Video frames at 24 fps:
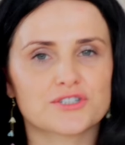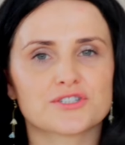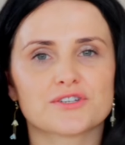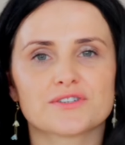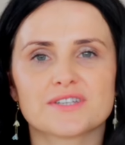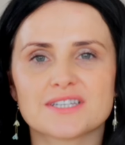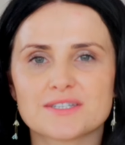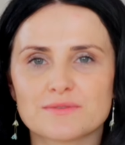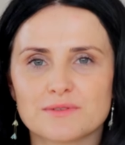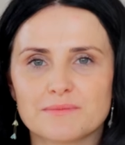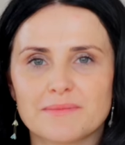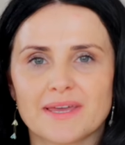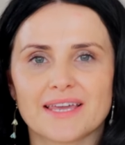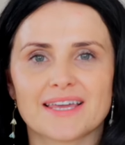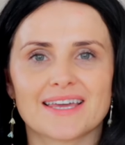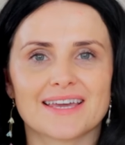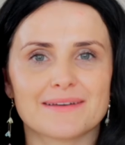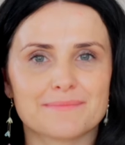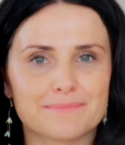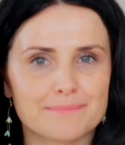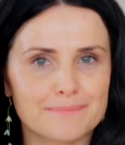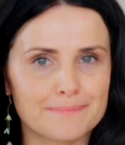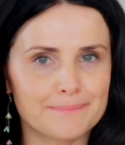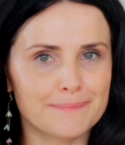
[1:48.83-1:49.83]
So this will make
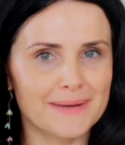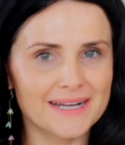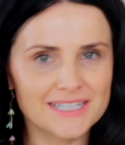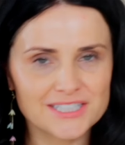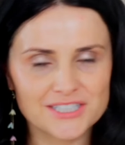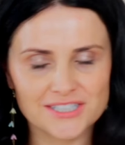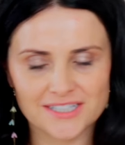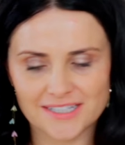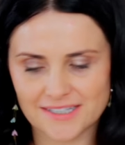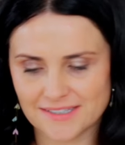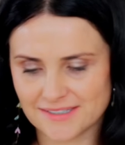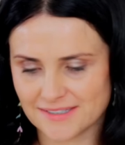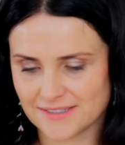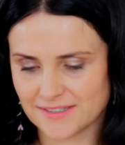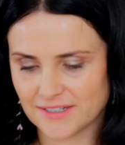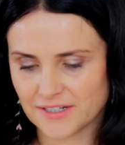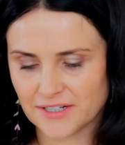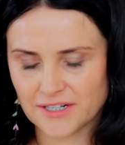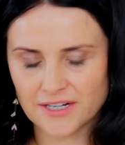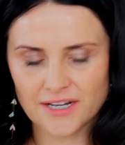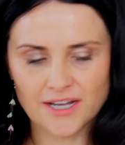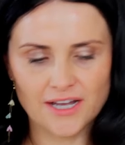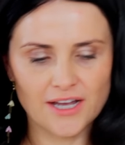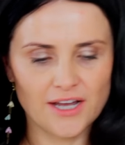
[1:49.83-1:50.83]
it much
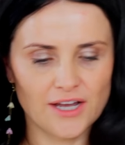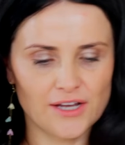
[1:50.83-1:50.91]
easier.